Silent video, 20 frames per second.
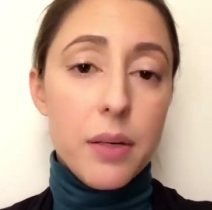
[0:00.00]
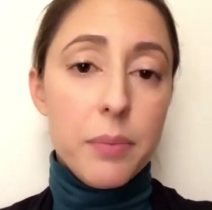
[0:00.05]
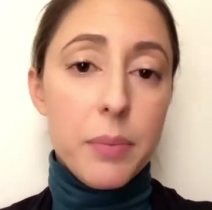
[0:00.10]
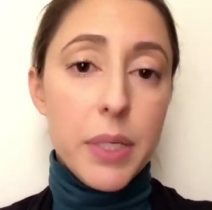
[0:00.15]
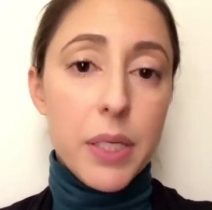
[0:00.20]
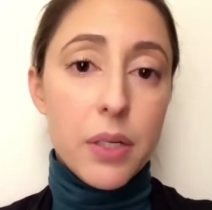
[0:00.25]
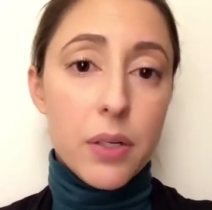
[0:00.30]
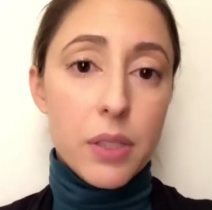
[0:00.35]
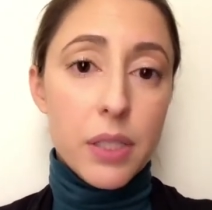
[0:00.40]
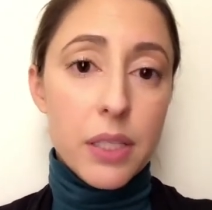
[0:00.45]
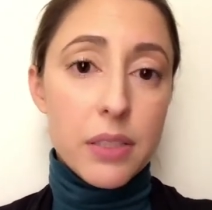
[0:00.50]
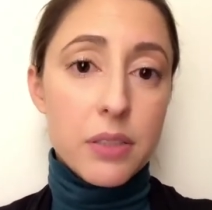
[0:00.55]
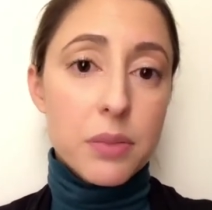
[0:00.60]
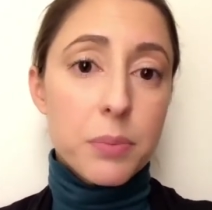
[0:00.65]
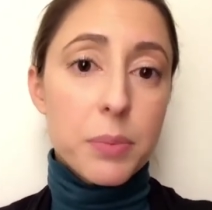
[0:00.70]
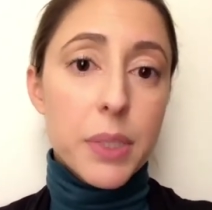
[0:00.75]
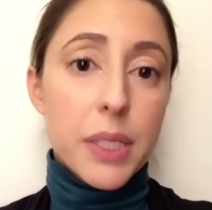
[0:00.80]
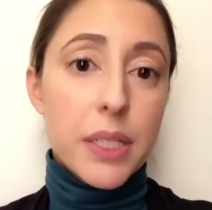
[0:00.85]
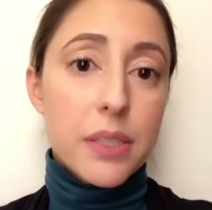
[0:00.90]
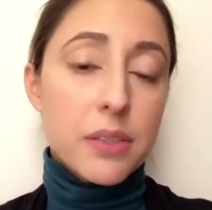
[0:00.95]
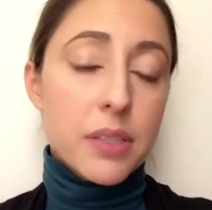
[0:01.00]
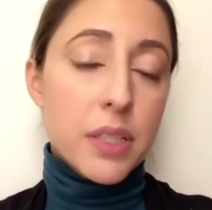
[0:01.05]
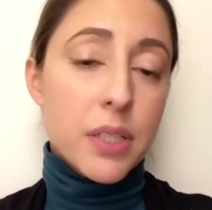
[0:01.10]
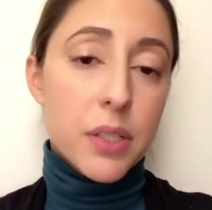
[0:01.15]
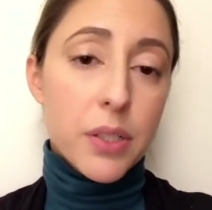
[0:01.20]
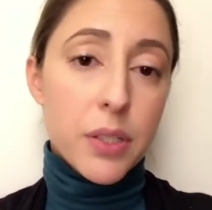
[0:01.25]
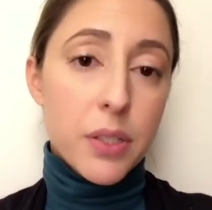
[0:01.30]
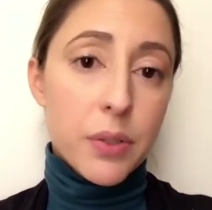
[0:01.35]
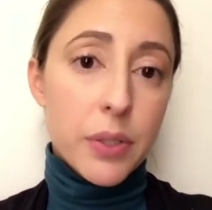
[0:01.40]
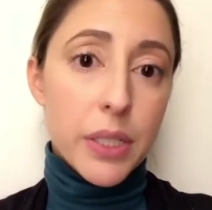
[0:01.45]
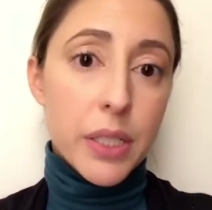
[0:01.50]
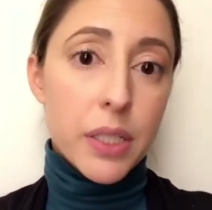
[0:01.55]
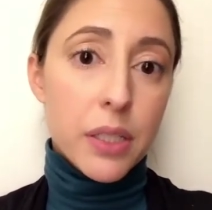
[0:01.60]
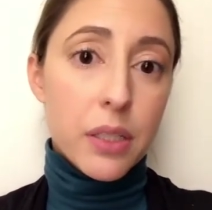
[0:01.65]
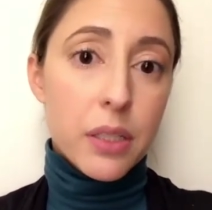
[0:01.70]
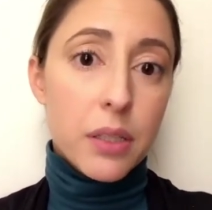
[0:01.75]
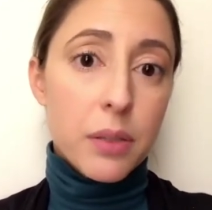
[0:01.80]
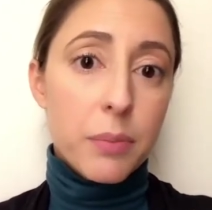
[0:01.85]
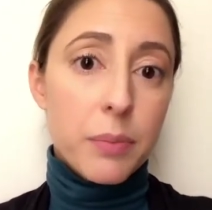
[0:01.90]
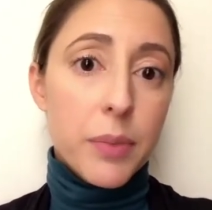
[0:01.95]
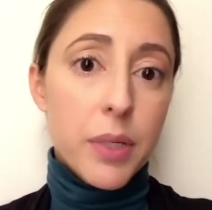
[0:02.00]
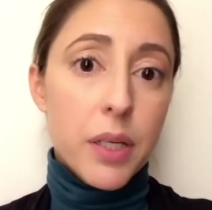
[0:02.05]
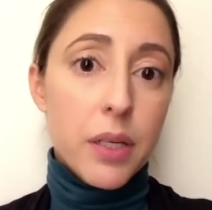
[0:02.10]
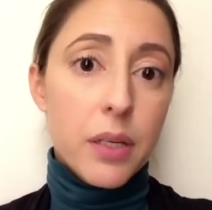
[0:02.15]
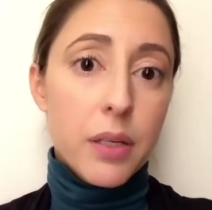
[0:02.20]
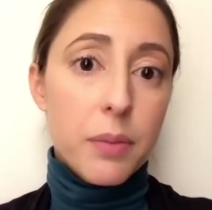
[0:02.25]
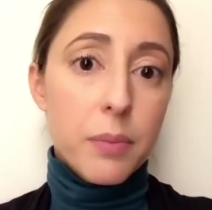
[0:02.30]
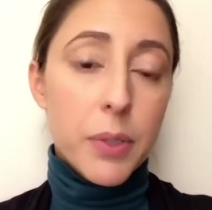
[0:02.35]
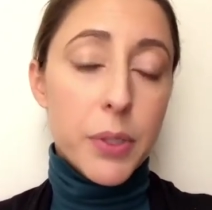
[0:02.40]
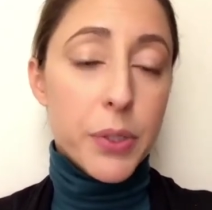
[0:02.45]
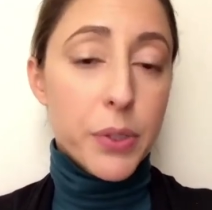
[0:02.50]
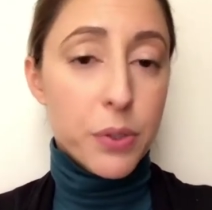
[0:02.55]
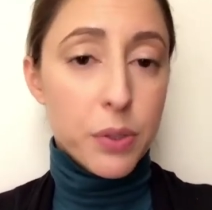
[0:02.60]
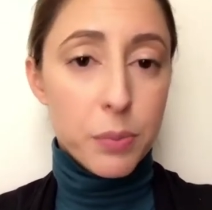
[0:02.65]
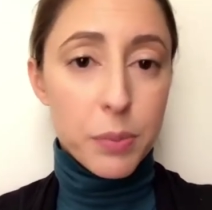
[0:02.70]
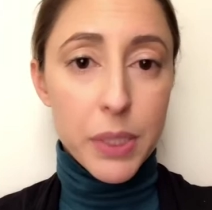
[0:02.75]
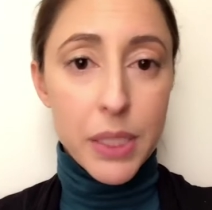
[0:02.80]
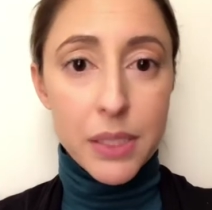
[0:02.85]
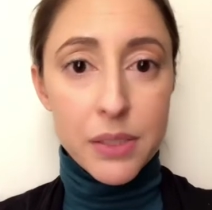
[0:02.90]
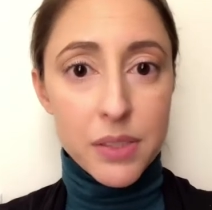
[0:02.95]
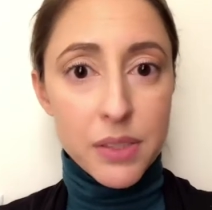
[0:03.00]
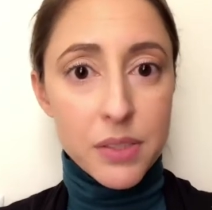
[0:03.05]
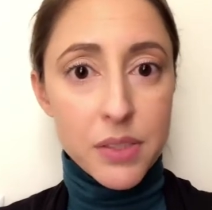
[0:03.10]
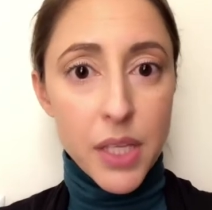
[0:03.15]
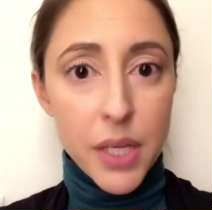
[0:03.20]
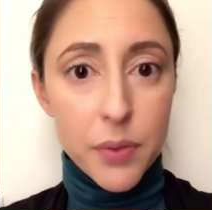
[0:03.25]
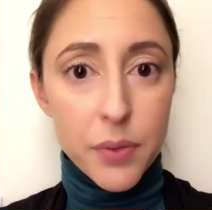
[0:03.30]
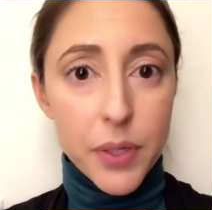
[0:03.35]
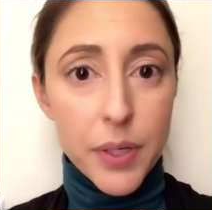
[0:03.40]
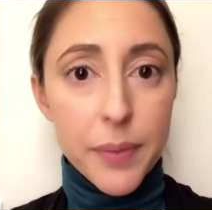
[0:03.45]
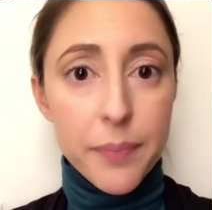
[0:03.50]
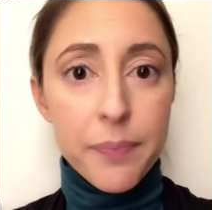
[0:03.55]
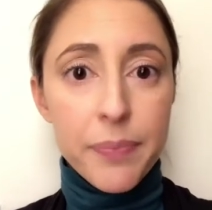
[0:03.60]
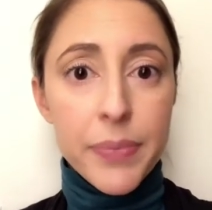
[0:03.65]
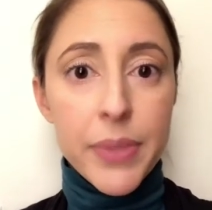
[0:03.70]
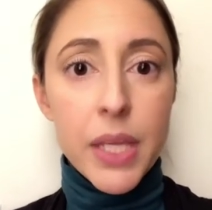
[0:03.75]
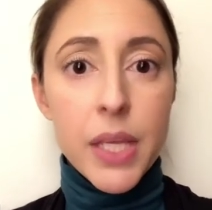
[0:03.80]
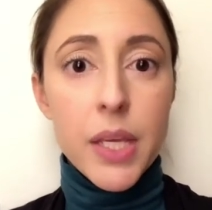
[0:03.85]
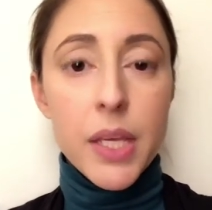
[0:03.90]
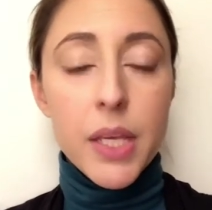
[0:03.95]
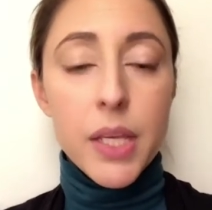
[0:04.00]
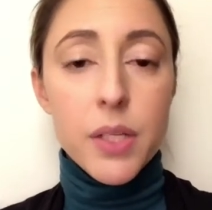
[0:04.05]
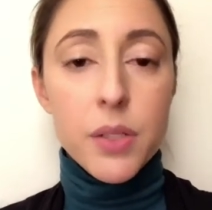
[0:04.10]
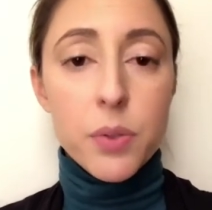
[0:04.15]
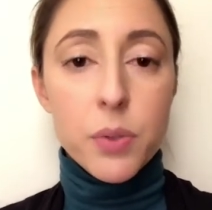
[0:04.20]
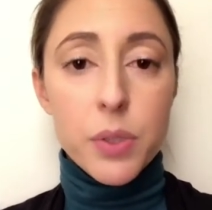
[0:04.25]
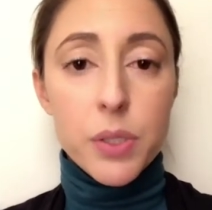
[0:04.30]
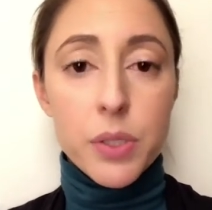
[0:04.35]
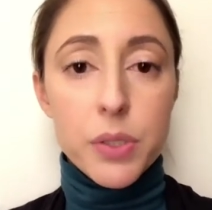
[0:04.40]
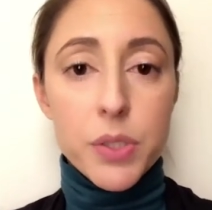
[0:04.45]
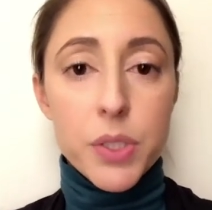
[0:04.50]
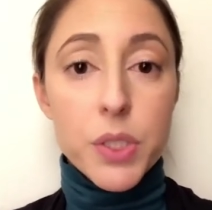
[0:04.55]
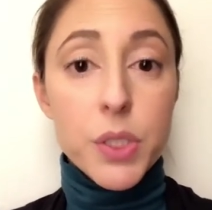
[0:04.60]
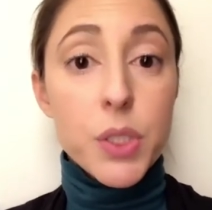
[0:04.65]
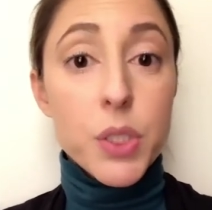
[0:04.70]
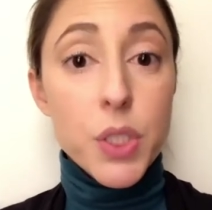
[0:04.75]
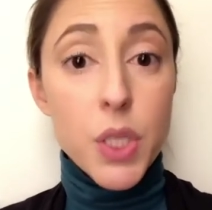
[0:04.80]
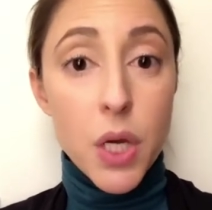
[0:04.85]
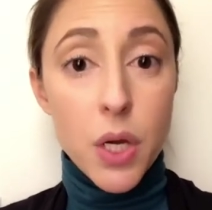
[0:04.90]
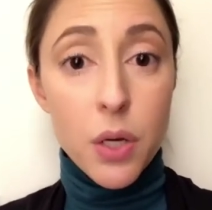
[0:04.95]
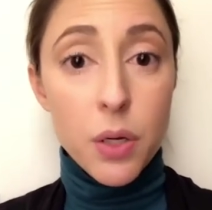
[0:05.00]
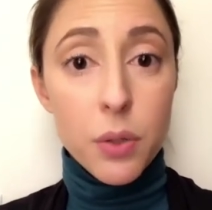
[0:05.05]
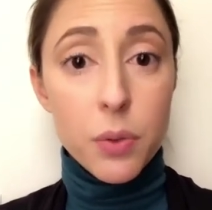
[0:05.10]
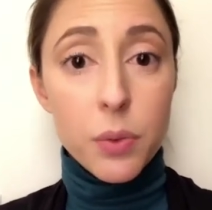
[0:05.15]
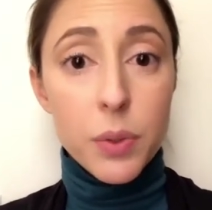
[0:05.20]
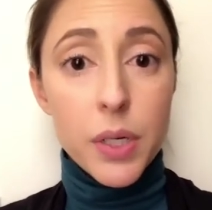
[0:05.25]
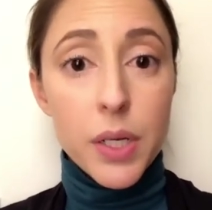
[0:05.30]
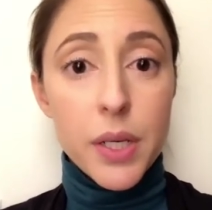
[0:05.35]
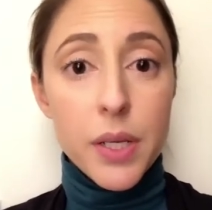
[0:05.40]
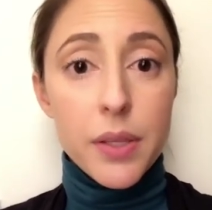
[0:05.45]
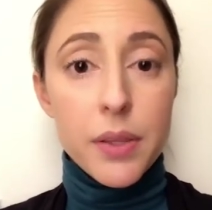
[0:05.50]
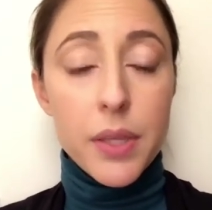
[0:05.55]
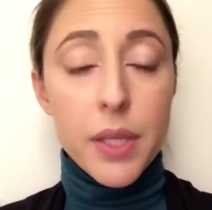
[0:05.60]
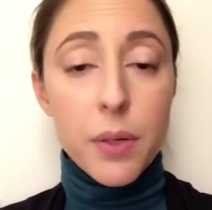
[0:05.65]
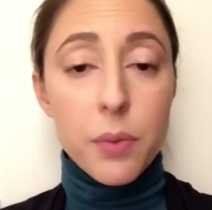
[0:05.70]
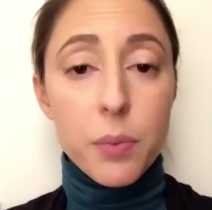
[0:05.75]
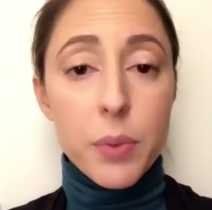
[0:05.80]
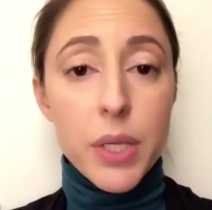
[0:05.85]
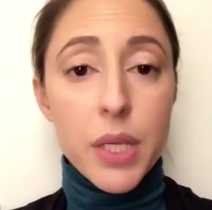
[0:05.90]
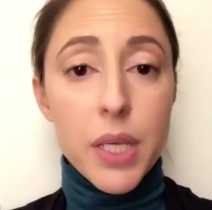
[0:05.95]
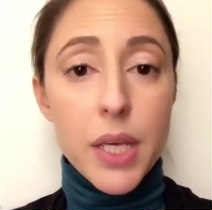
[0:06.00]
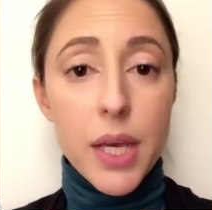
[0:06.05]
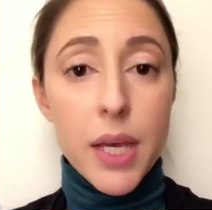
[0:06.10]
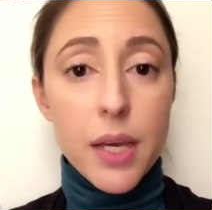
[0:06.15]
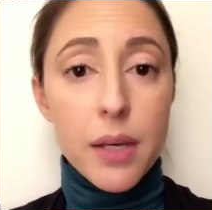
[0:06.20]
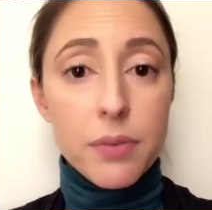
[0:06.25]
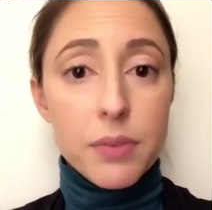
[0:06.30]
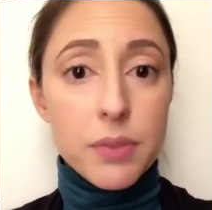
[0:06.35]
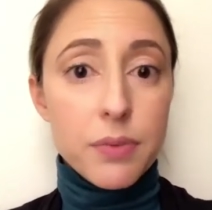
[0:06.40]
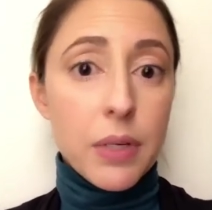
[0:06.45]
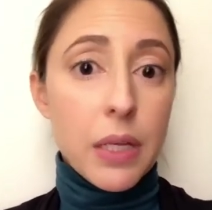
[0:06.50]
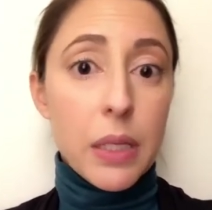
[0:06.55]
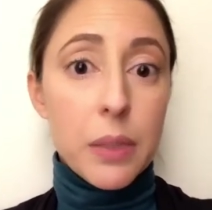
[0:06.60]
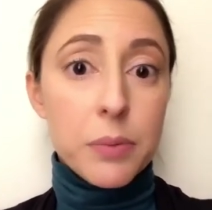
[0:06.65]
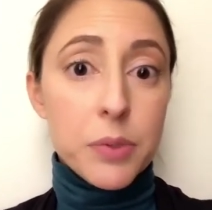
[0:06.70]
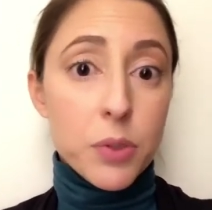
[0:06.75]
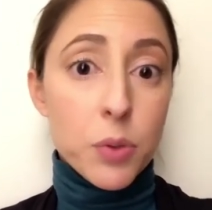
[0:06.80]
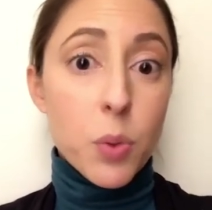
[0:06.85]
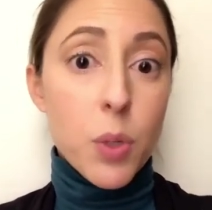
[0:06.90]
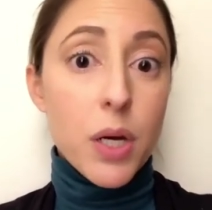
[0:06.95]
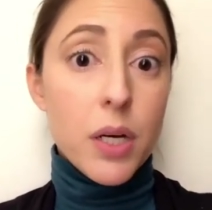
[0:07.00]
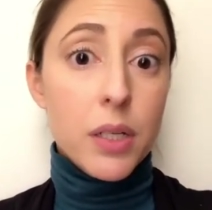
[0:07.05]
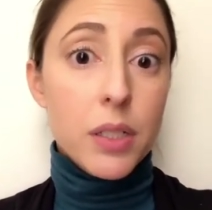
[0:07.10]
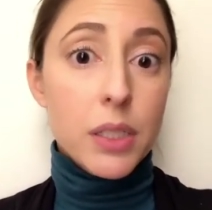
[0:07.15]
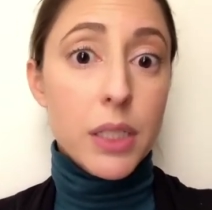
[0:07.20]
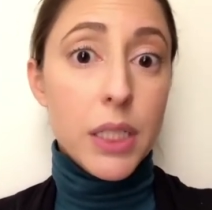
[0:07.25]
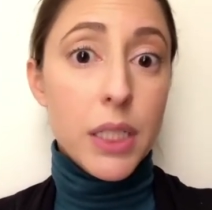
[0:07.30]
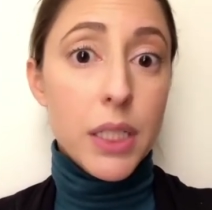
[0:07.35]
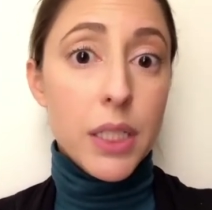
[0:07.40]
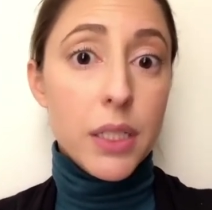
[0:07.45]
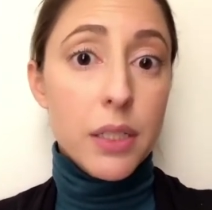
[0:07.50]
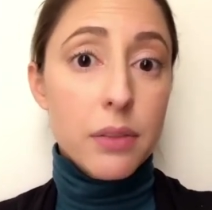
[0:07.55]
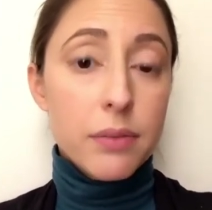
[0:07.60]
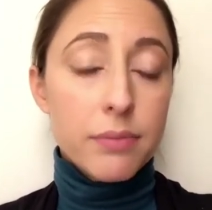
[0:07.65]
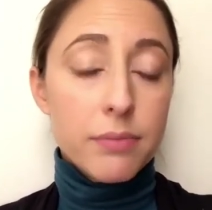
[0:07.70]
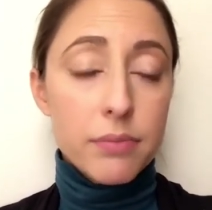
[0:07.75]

in our lesson plans and our curriculum, our unit plans, etc., in order to know that we have developed a quality